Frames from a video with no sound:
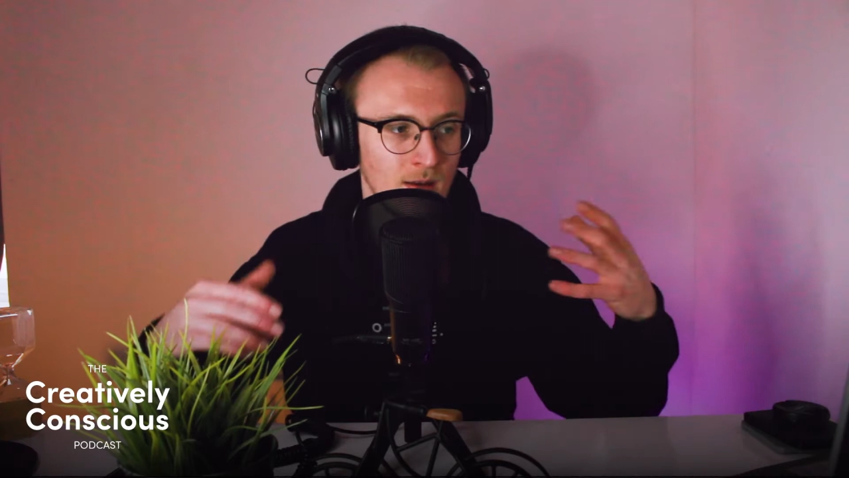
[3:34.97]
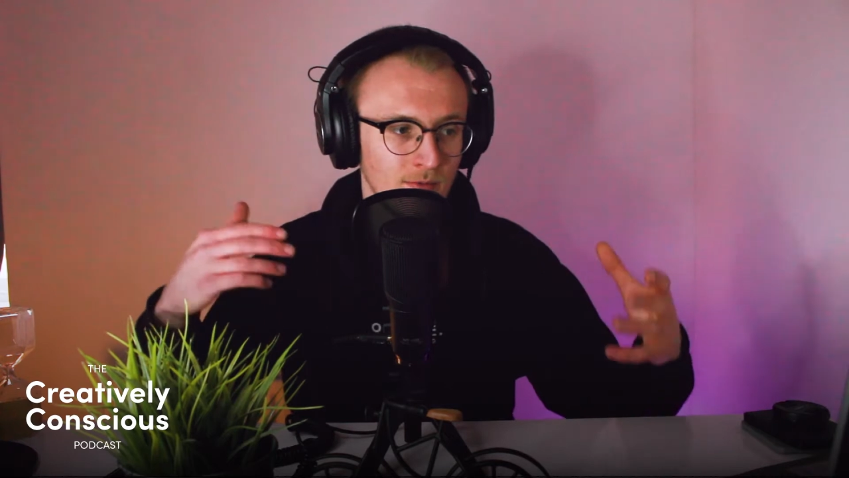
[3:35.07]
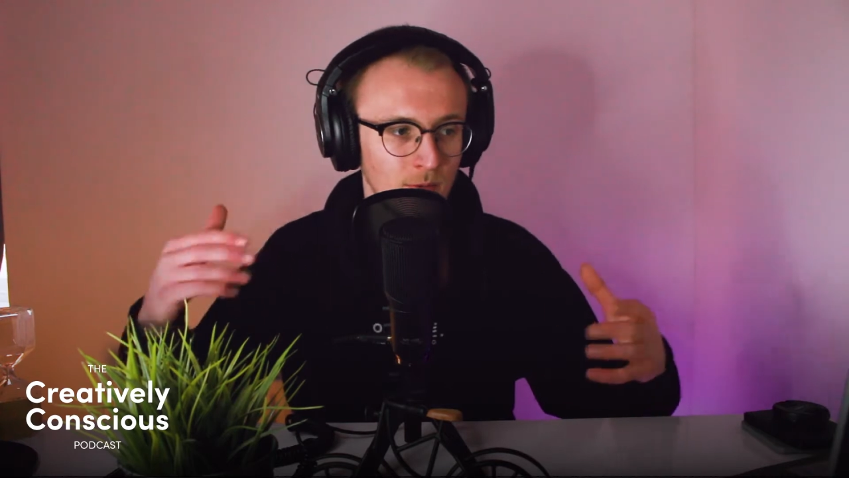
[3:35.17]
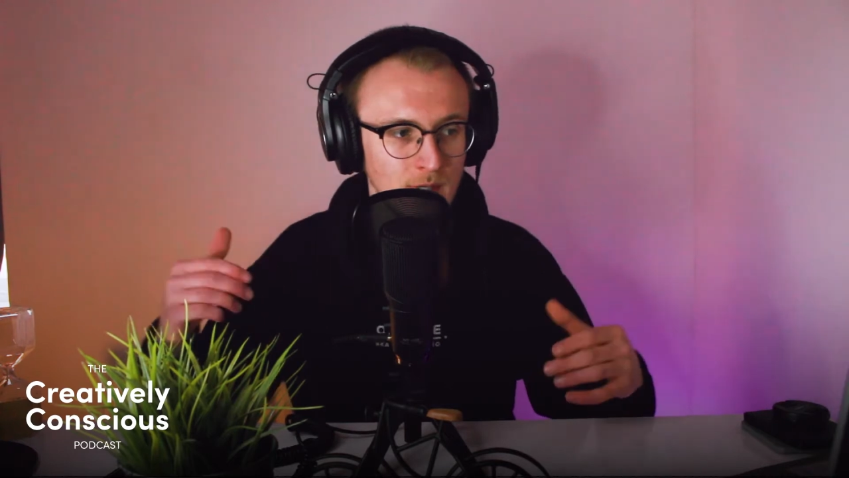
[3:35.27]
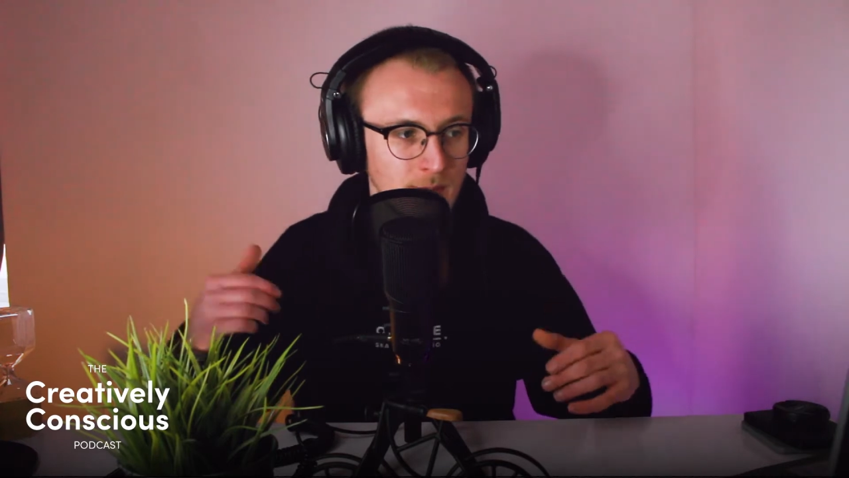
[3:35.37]

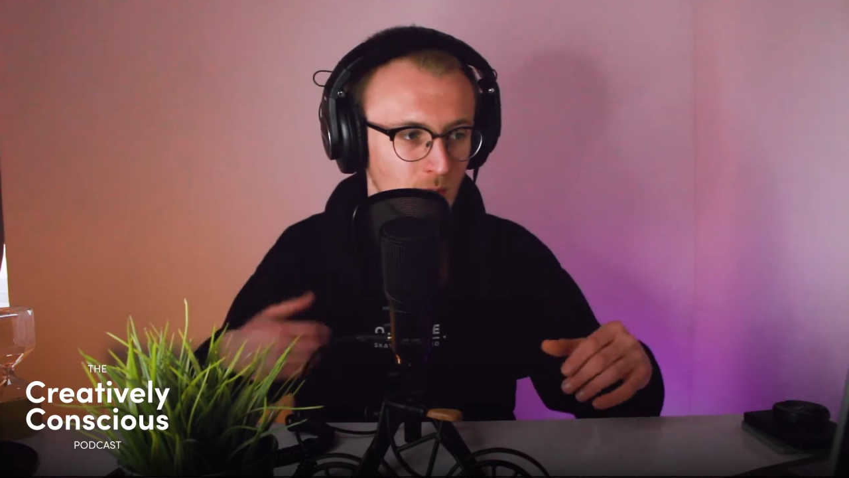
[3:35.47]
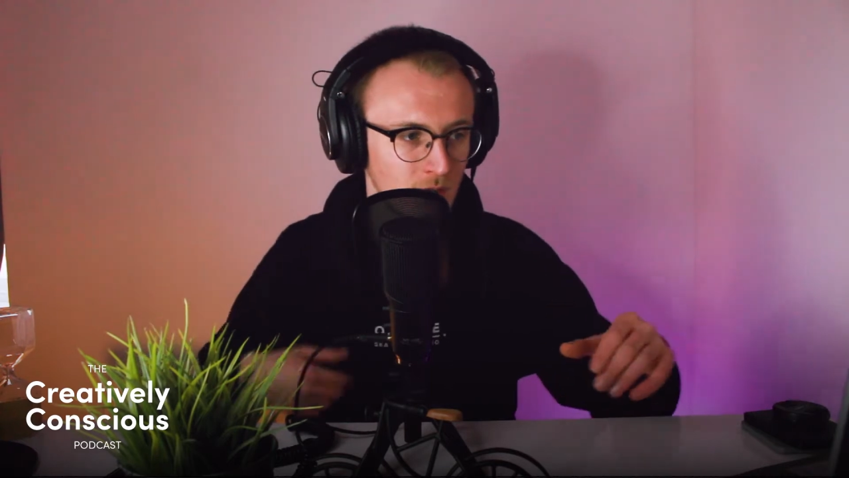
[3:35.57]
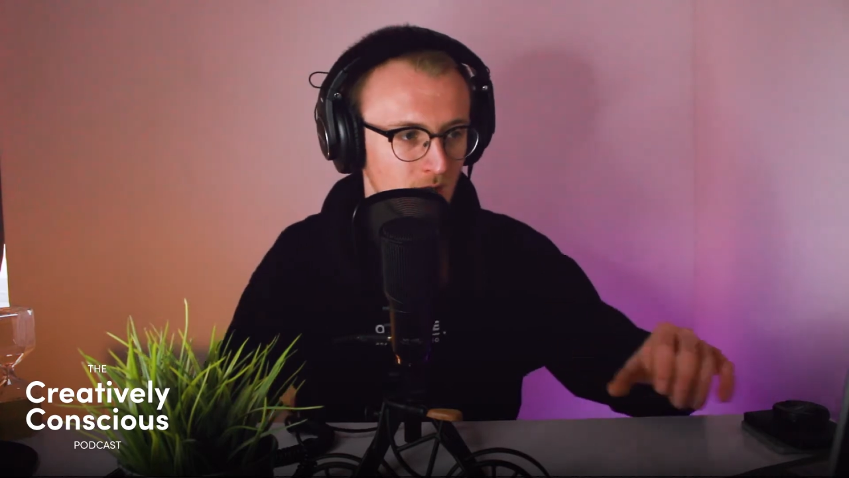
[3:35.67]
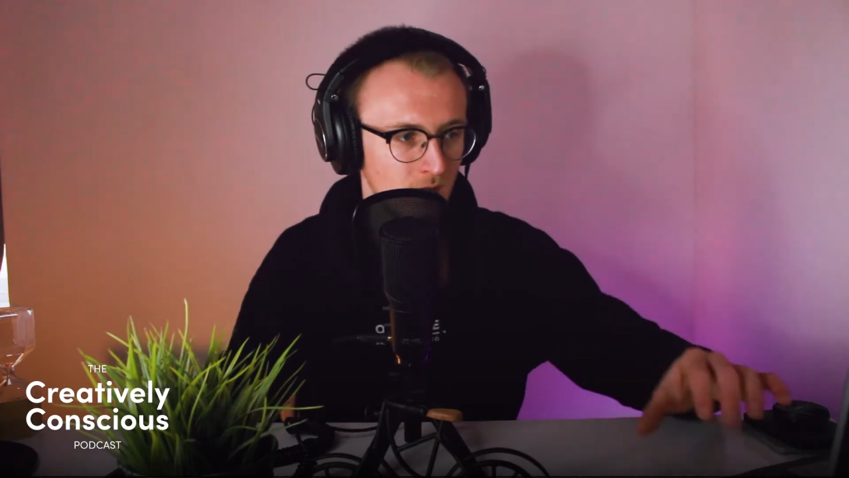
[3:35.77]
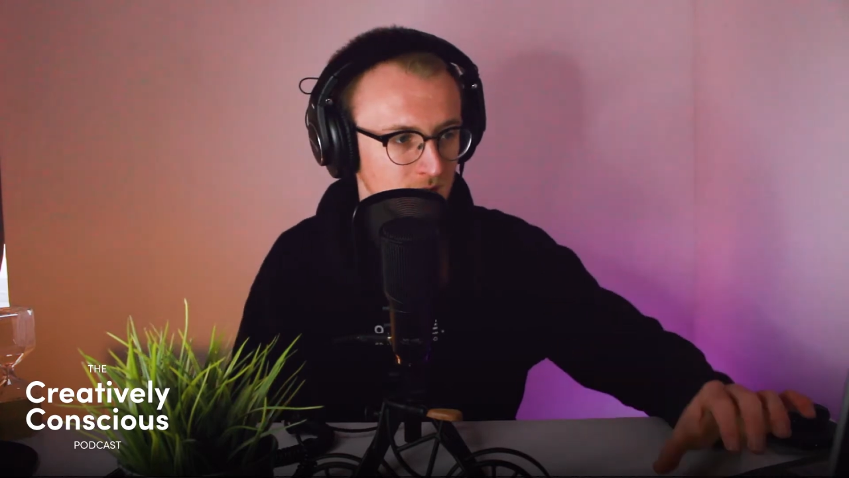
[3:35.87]
from this
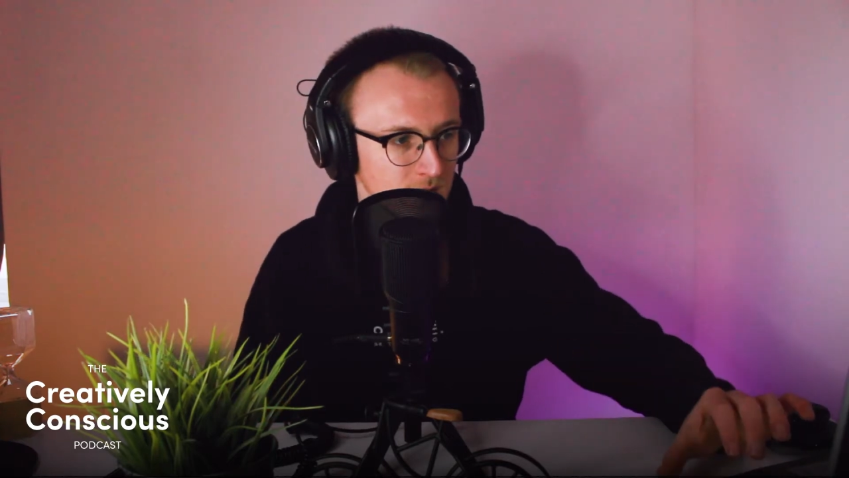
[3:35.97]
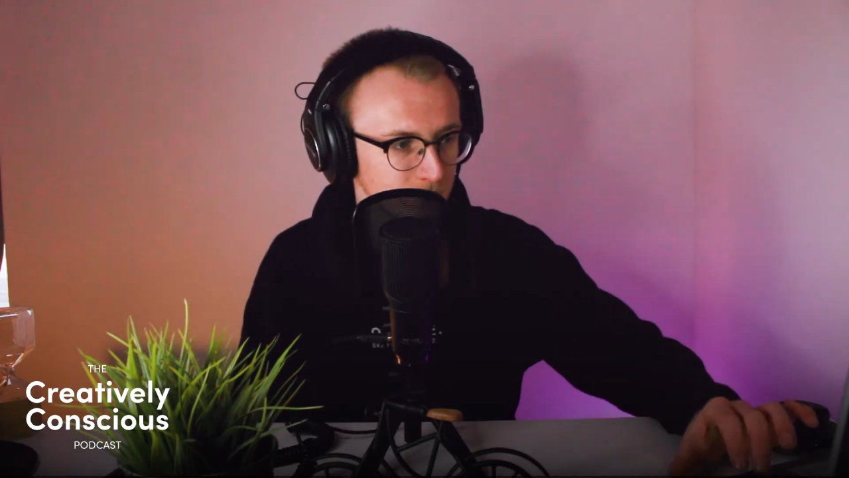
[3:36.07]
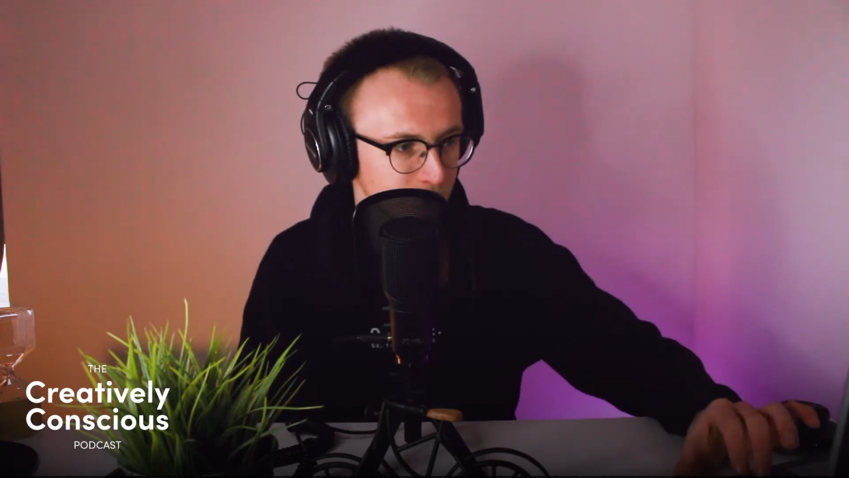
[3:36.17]
podcast.